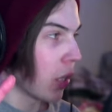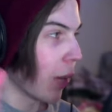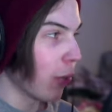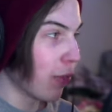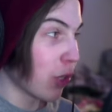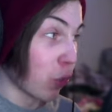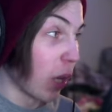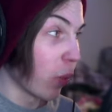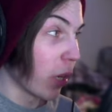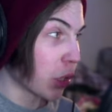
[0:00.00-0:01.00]
I would give just
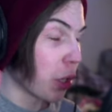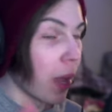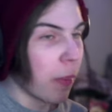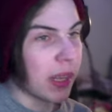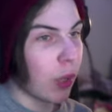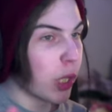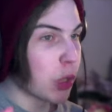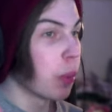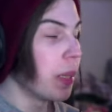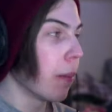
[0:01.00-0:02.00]
one wish, but the
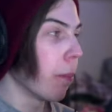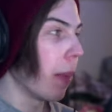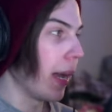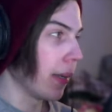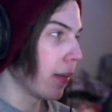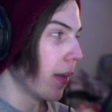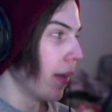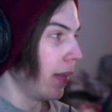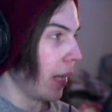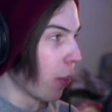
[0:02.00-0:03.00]
wish would be combined.
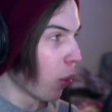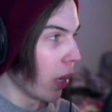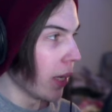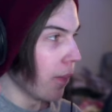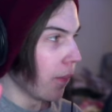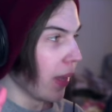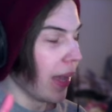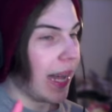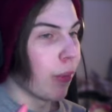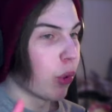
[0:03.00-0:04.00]
Number one,
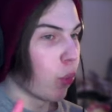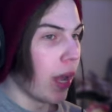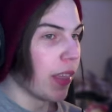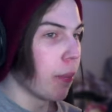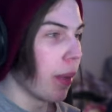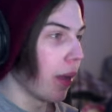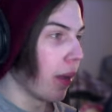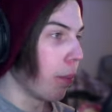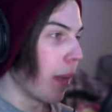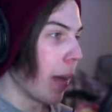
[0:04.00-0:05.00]
I would want the
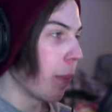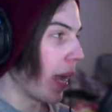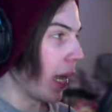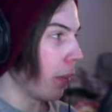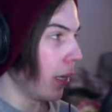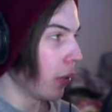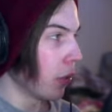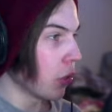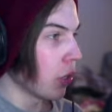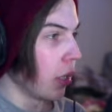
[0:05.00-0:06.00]
map
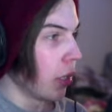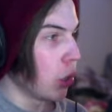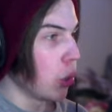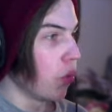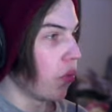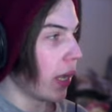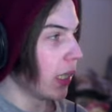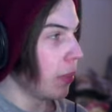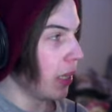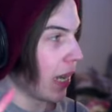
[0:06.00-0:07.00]
animators to
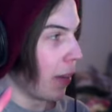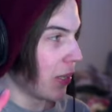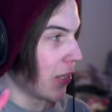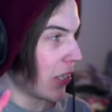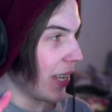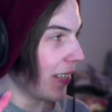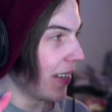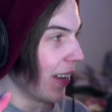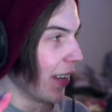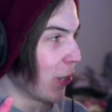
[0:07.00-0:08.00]
finally be compensated
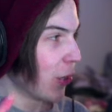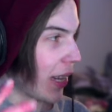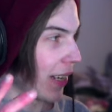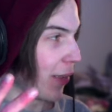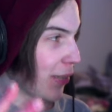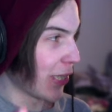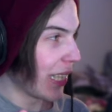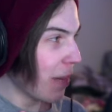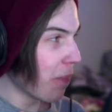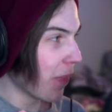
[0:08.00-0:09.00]
to get enough
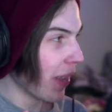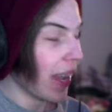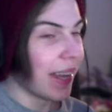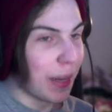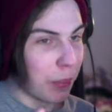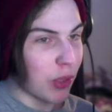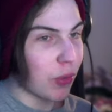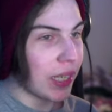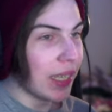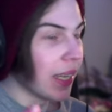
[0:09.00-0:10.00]
sleep. And number
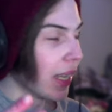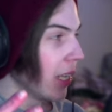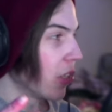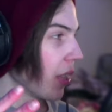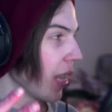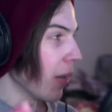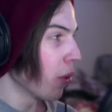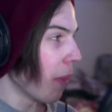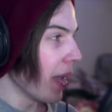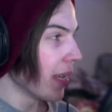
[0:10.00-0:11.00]
three is that they
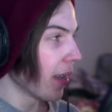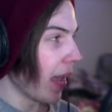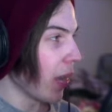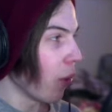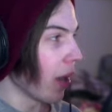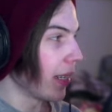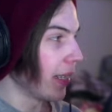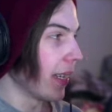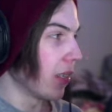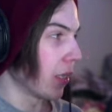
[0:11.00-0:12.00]
would make a Walking
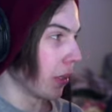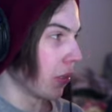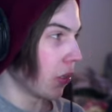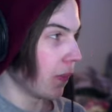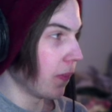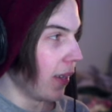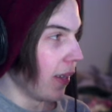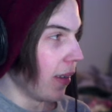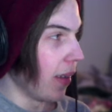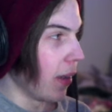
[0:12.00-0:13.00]
Dead series.
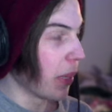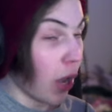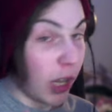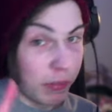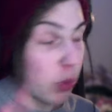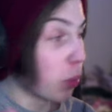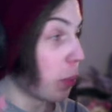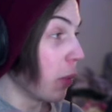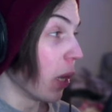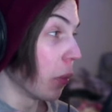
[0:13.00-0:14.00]
But all of those would
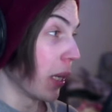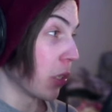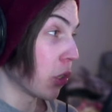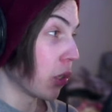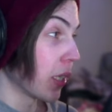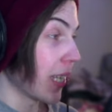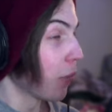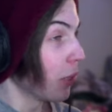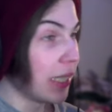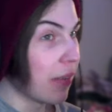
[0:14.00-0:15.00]
be one wish, because I
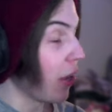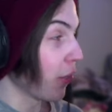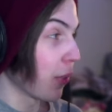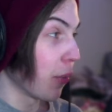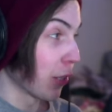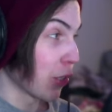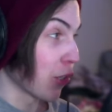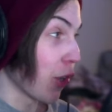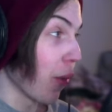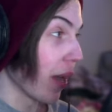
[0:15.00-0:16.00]
wouldn't give all three wishes.
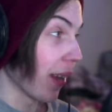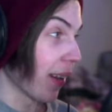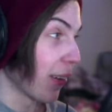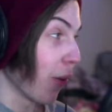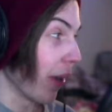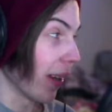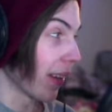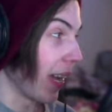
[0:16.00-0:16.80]
No way. No way.